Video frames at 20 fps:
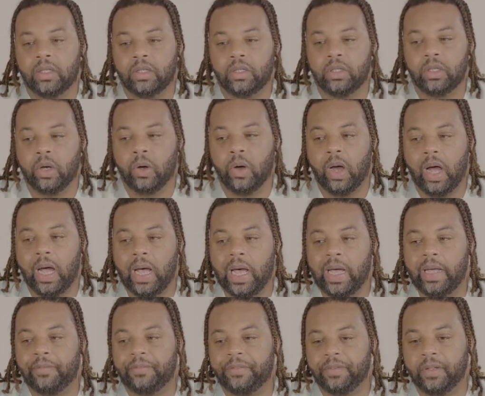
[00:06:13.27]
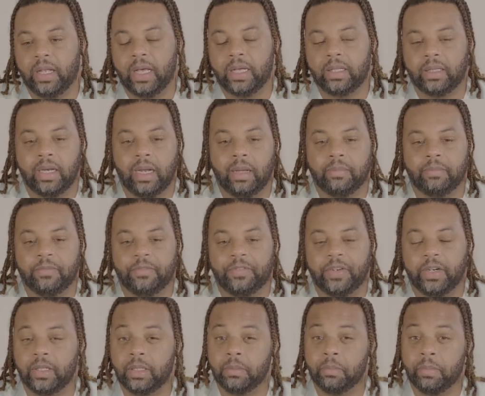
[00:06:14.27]
You know, I feel like that I'm
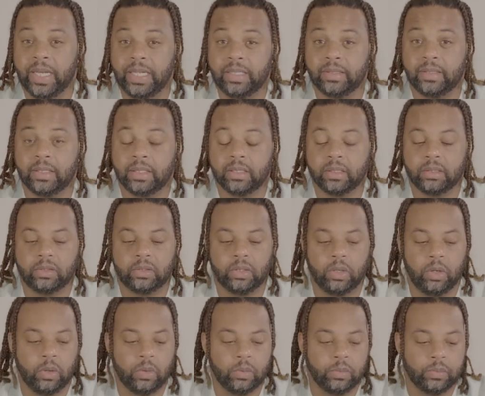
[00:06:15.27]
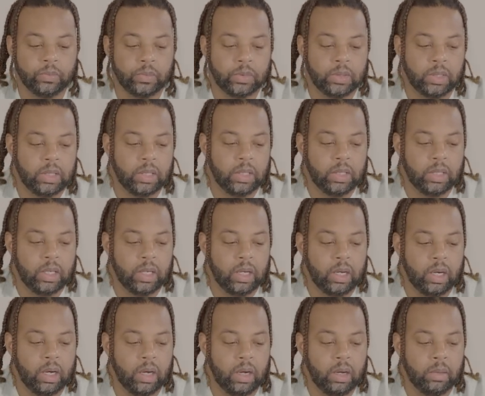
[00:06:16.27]
fairly basic. So
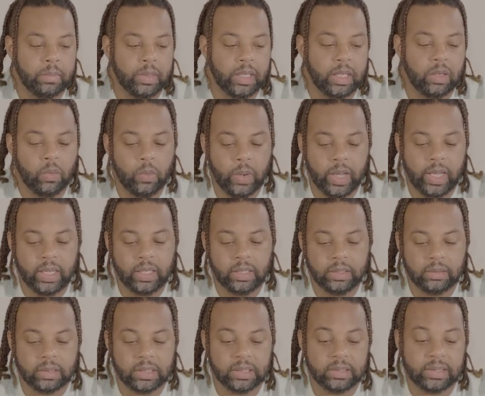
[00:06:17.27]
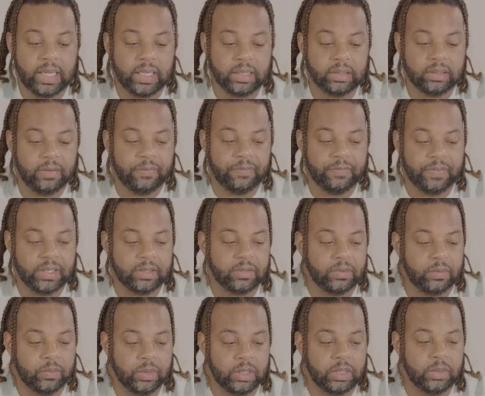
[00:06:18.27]
um, in a way, this actually
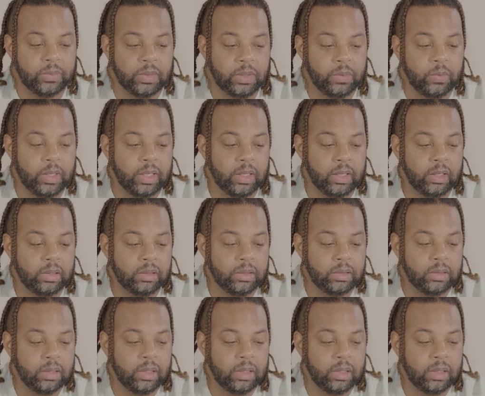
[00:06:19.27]
fits really, really well.